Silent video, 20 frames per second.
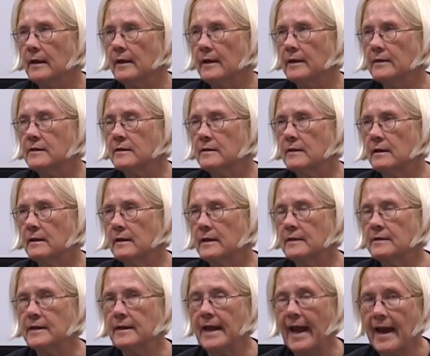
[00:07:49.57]

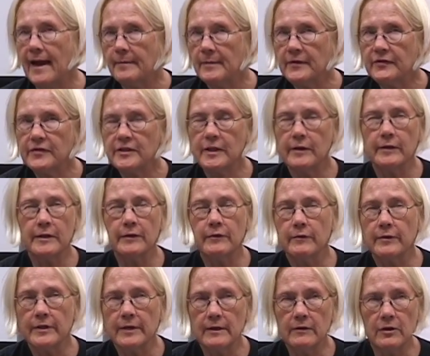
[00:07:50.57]
it's an atmosphere
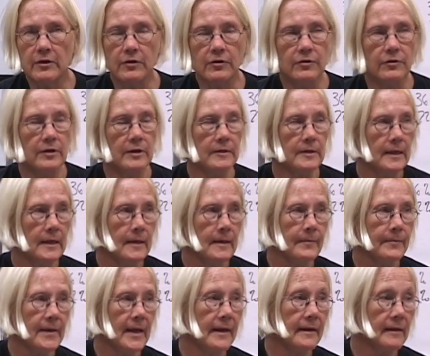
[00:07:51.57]
within the unit
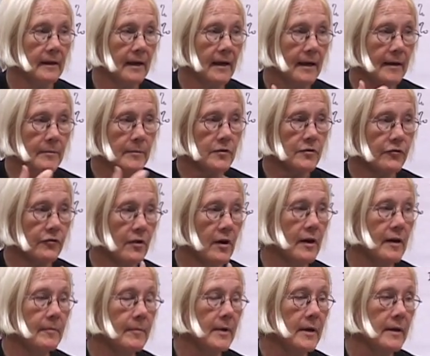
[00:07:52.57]
that comes
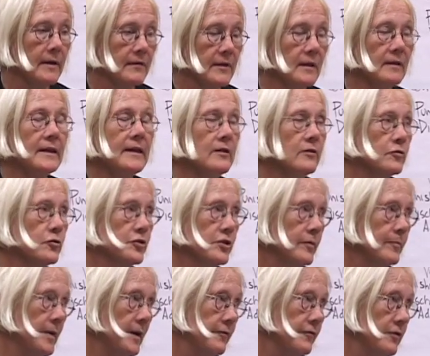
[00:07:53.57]
from the
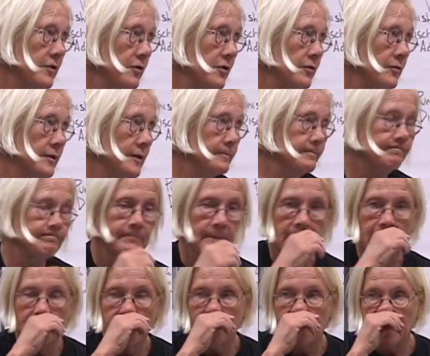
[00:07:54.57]
leadership of the unit.
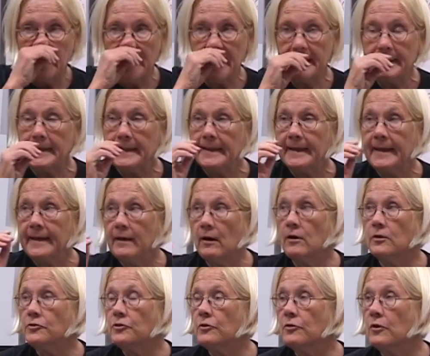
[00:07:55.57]
And it
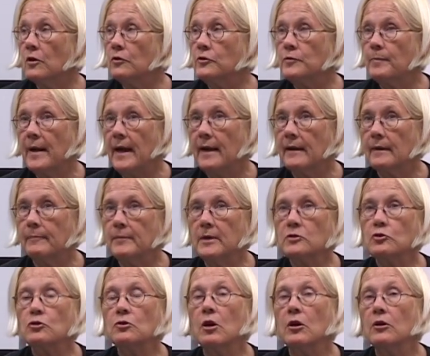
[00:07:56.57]
also goes back
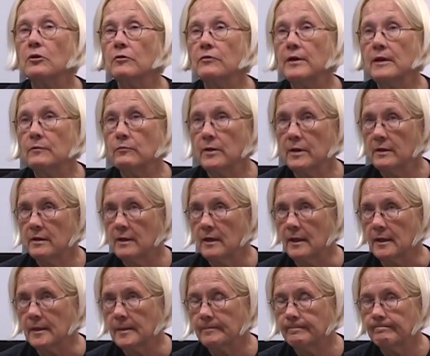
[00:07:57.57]
much longer than we
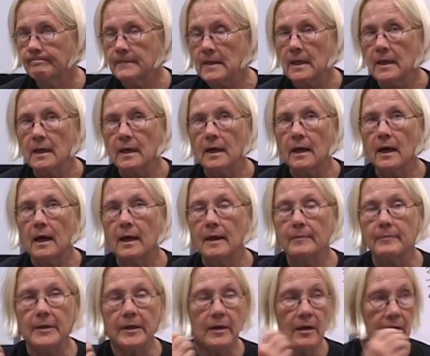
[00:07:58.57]
think.
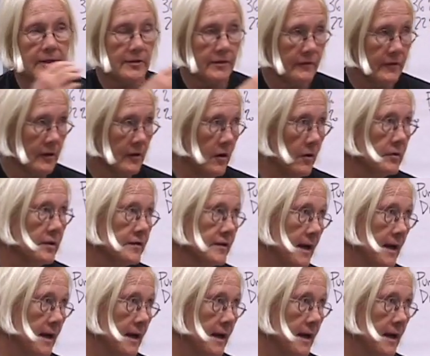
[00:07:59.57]
Because of the code of